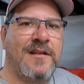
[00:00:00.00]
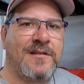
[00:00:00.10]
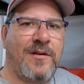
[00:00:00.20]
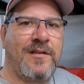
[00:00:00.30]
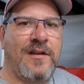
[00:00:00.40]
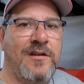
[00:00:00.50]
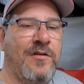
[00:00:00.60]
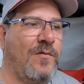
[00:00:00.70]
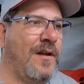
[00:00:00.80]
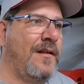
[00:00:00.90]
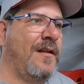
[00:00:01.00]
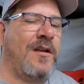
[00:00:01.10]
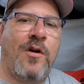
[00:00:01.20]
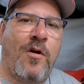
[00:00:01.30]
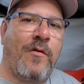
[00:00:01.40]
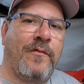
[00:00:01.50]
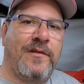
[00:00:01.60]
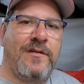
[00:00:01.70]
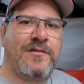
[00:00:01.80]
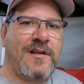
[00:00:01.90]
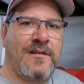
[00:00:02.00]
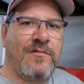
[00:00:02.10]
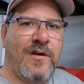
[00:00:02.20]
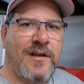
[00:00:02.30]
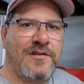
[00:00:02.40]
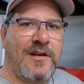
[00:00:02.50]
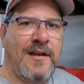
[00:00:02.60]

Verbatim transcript: So I thought, you know what? Over on the other side of the garage,